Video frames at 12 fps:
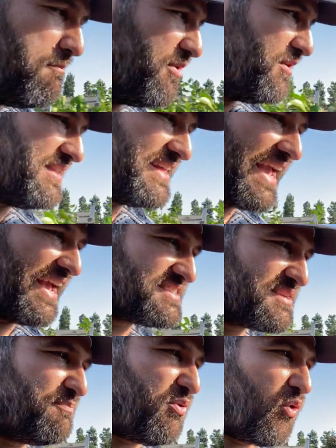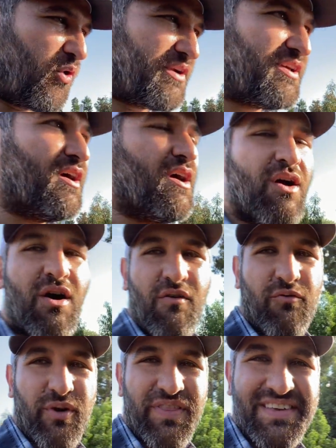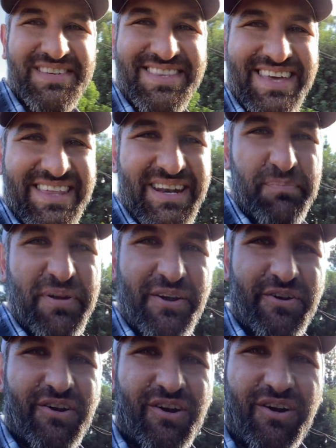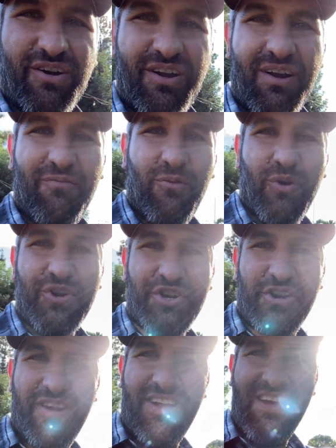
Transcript: building a support for this thing that appeared in our orchard.